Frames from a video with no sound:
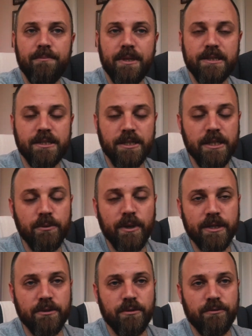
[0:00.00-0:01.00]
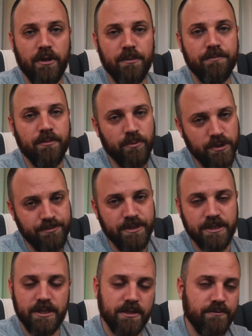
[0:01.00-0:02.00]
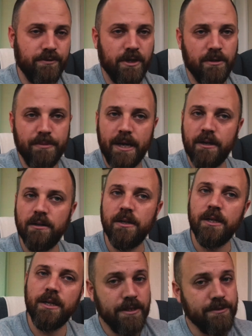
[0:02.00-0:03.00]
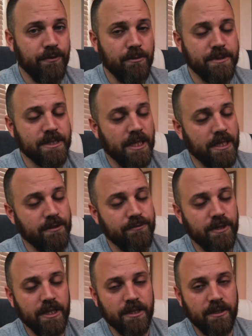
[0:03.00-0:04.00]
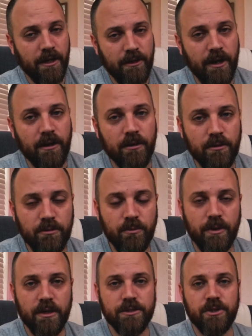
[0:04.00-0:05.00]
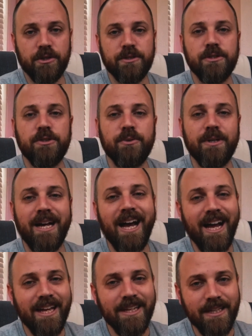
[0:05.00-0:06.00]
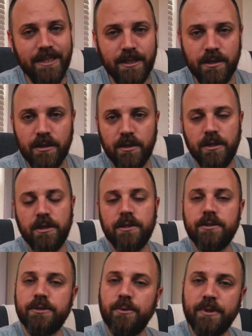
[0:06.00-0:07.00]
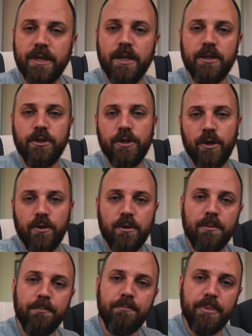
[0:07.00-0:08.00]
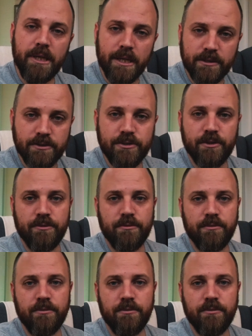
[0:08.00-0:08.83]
it's an irregular verb, which means it doesn't follow a pattern. This verb is kind of like querer, where it turns into an IE. So we get yo pienso.